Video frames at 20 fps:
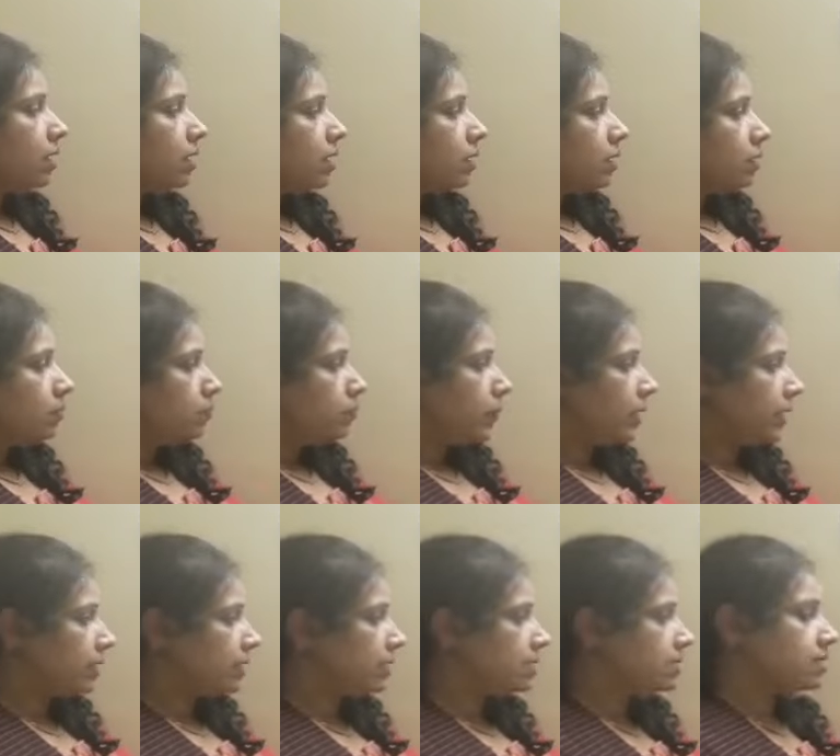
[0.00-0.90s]

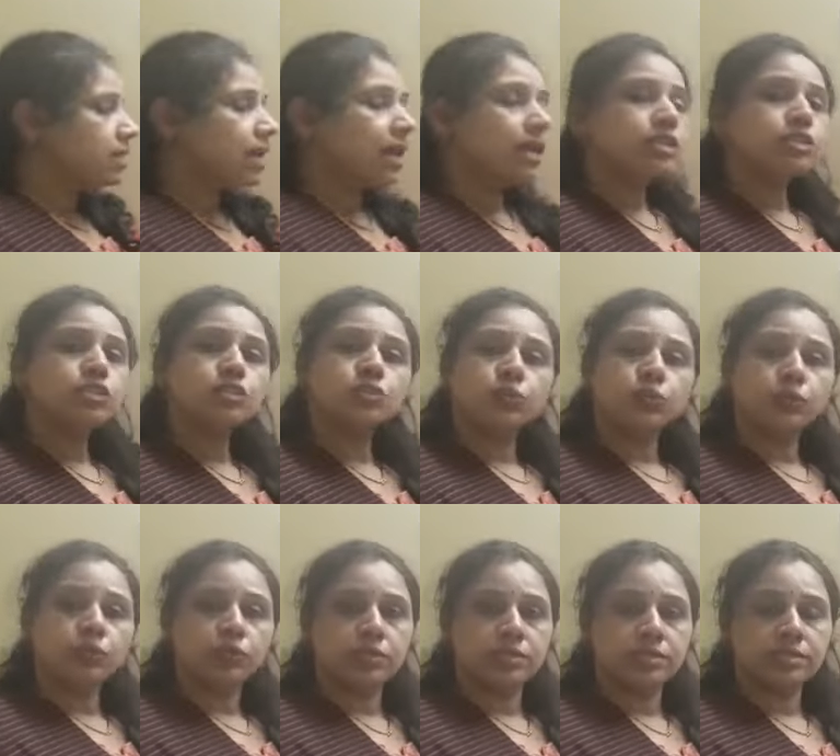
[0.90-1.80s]
Metals are
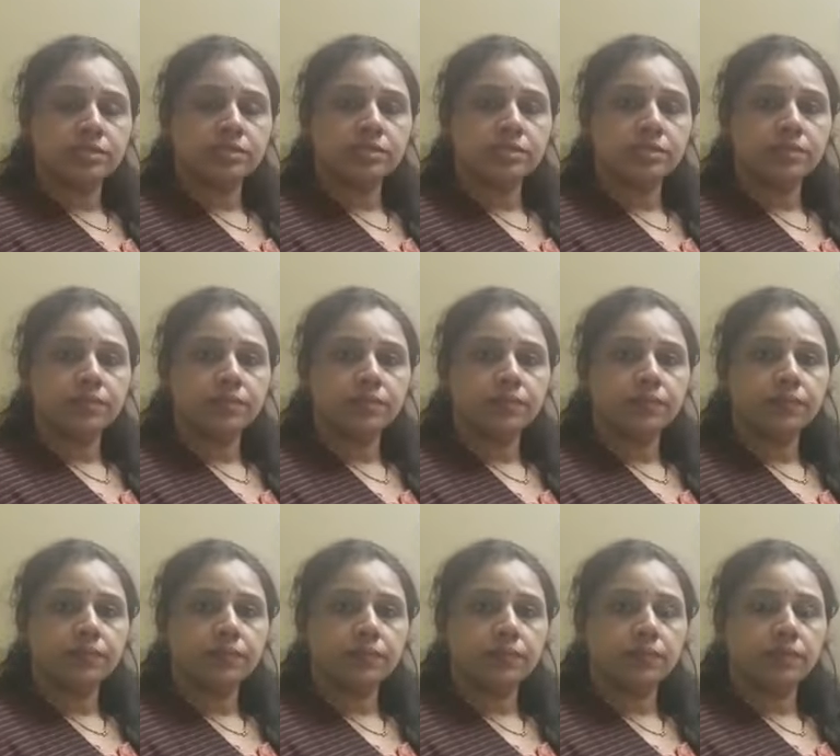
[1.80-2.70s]
sonorous,
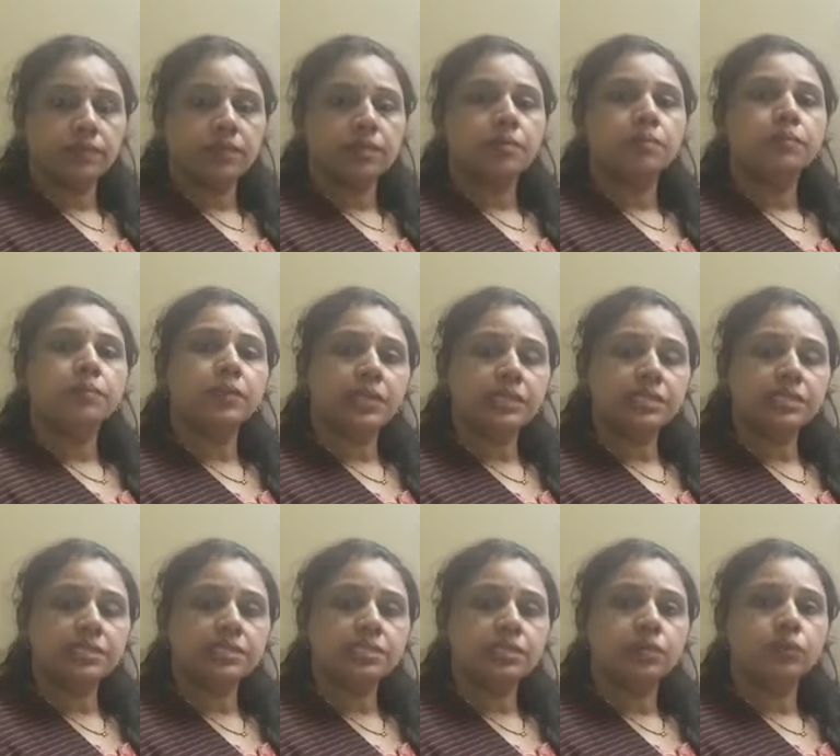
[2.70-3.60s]
means
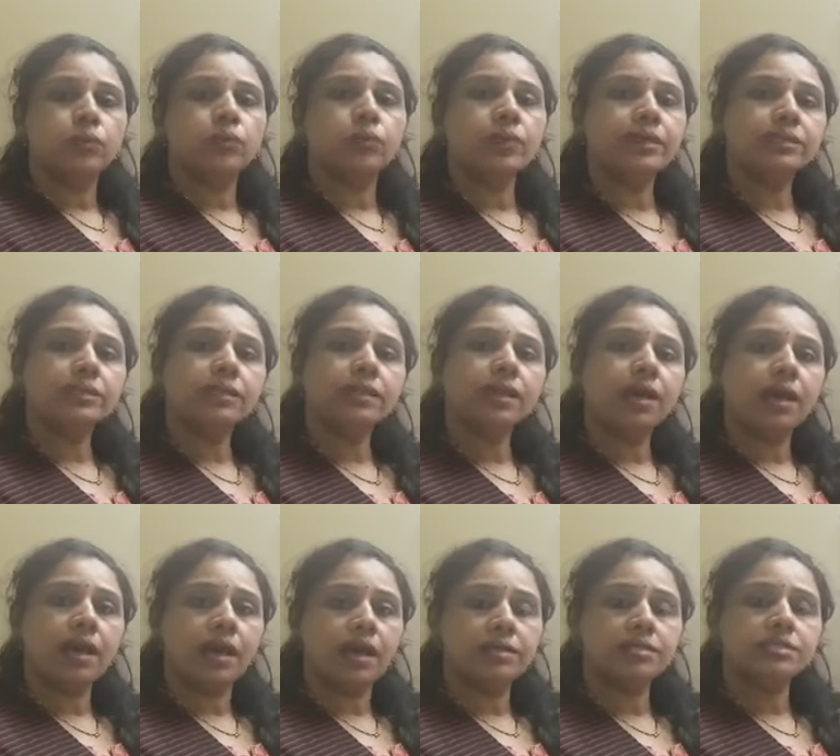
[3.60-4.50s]
when they
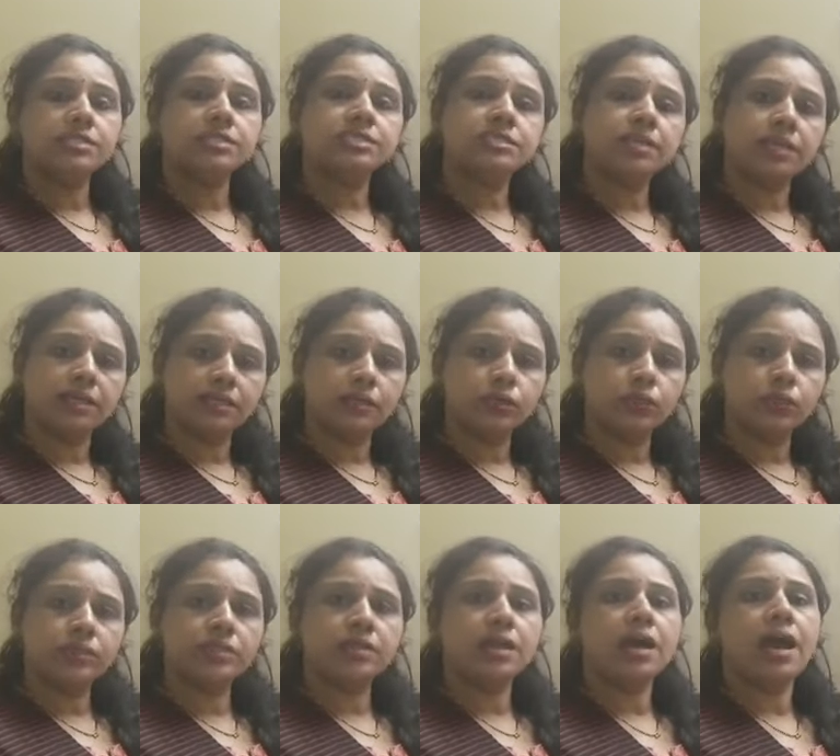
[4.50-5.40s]
are stuck with
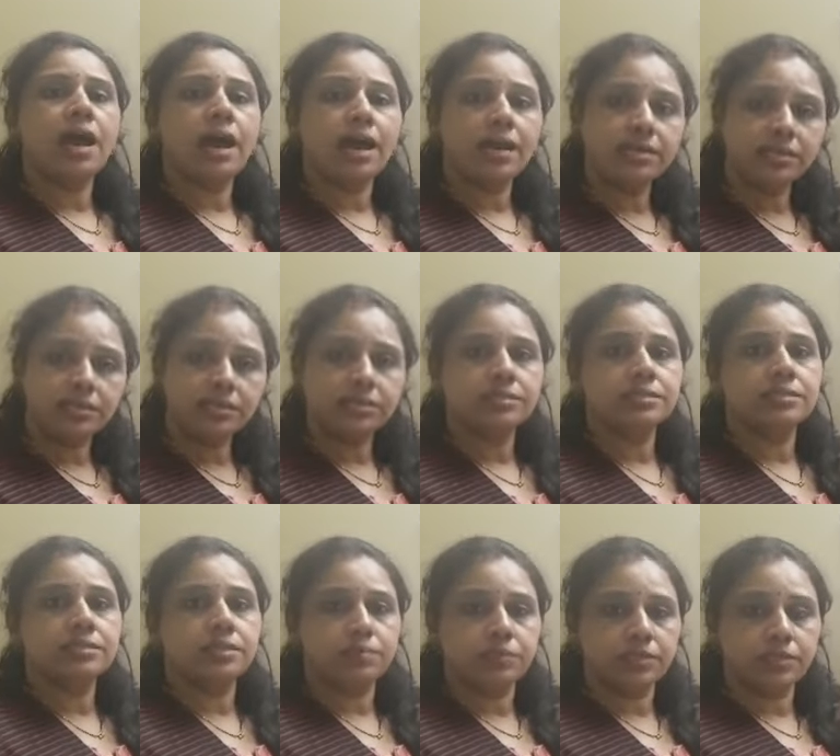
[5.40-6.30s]
a hard
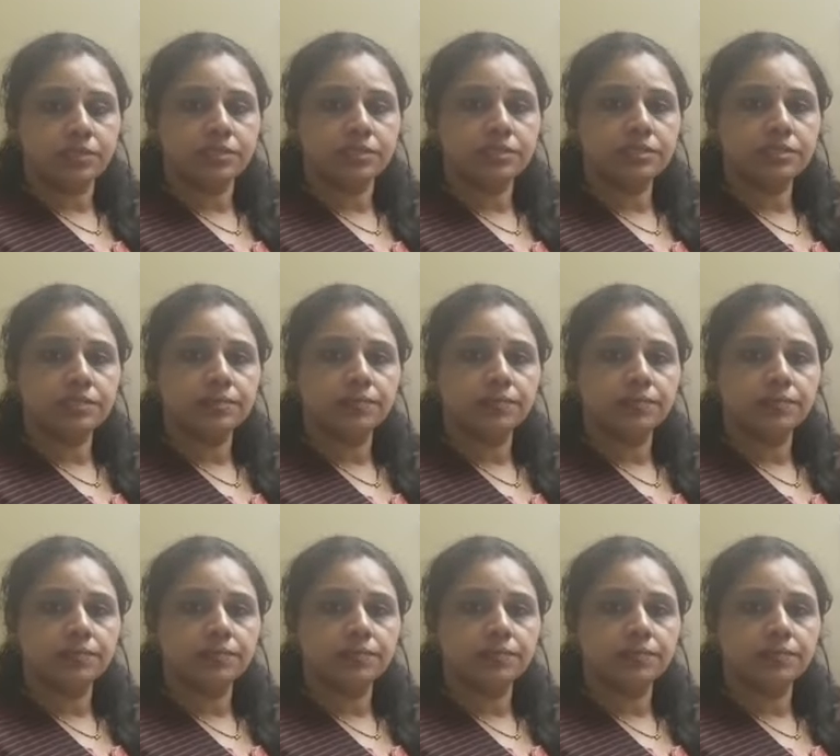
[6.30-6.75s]
substance,